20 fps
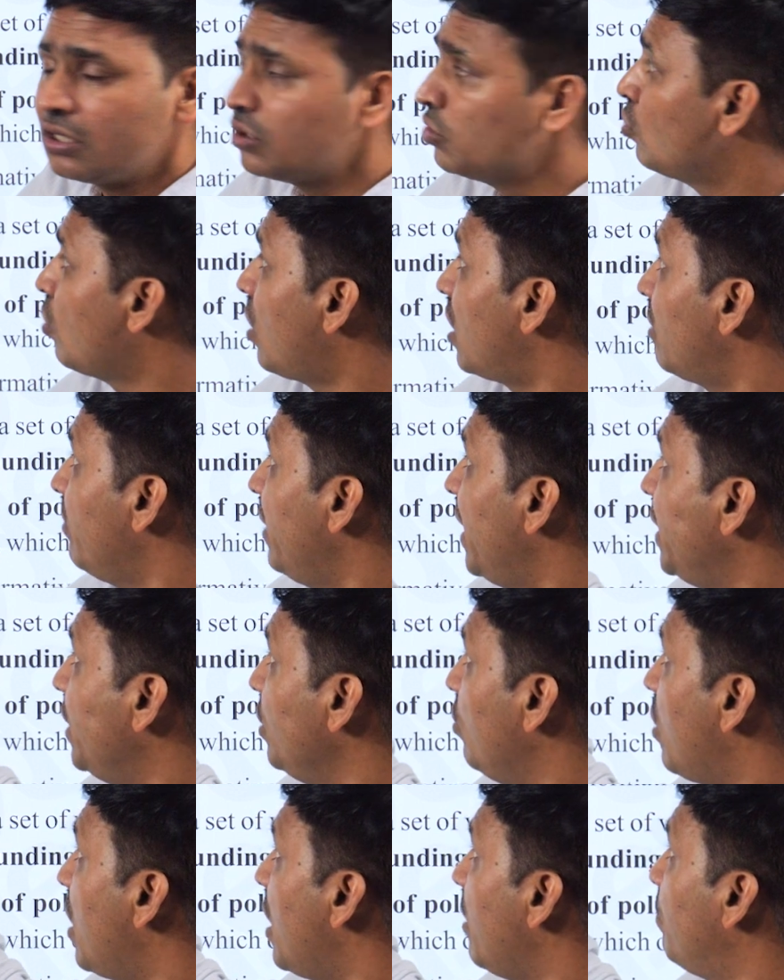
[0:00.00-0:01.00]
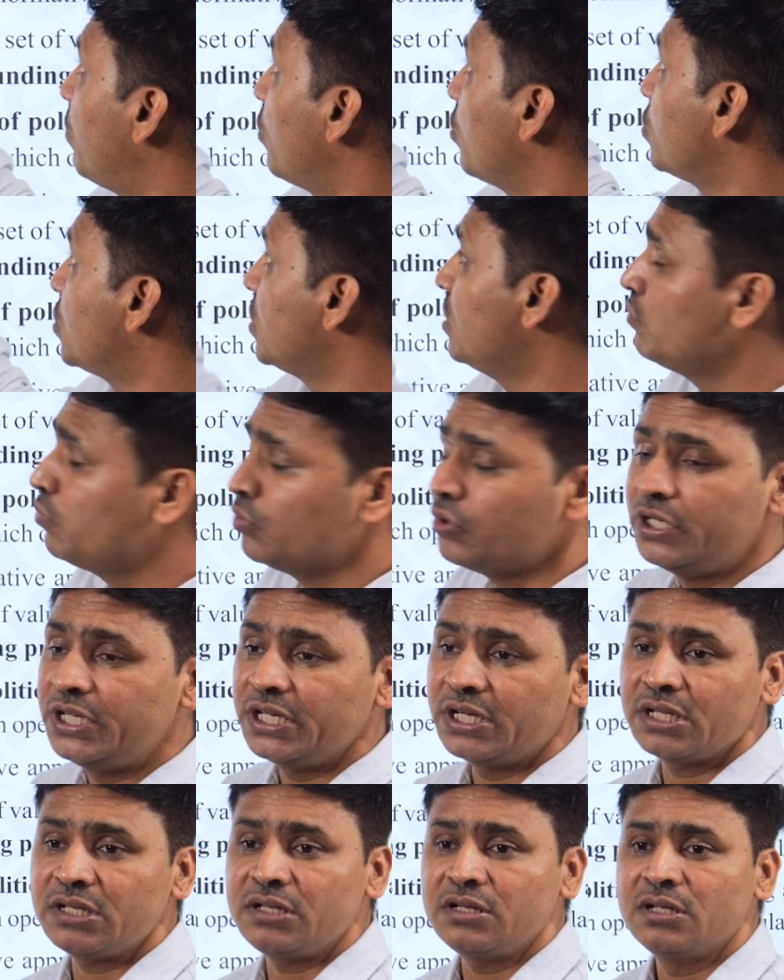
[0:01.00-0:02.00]
normative approach in
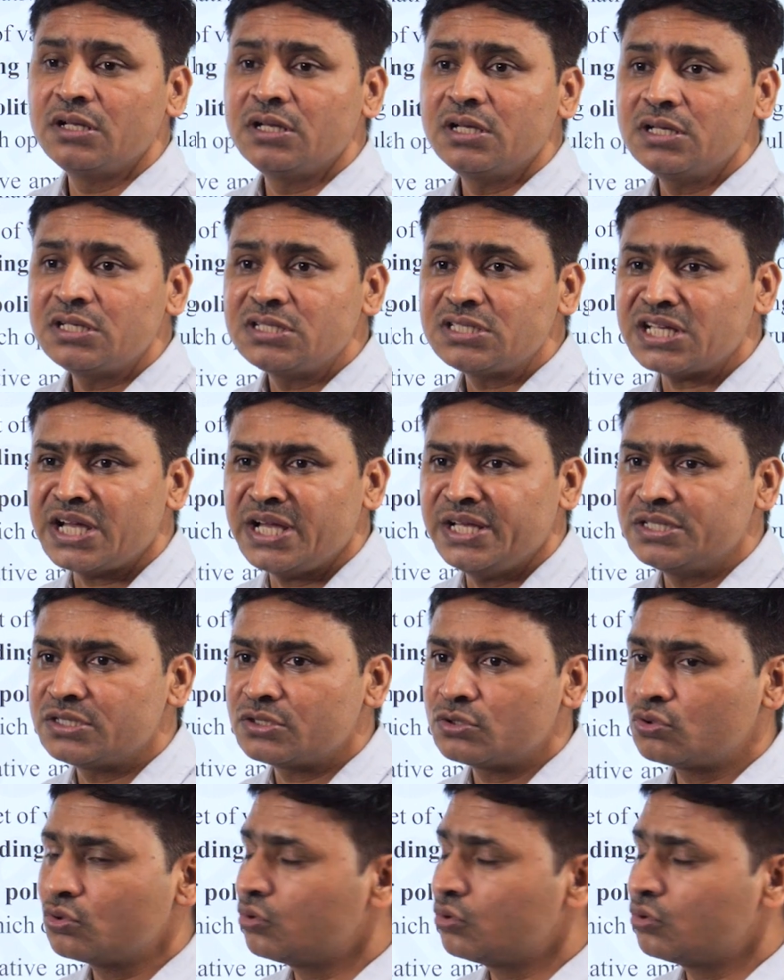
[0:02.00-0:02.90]
political science.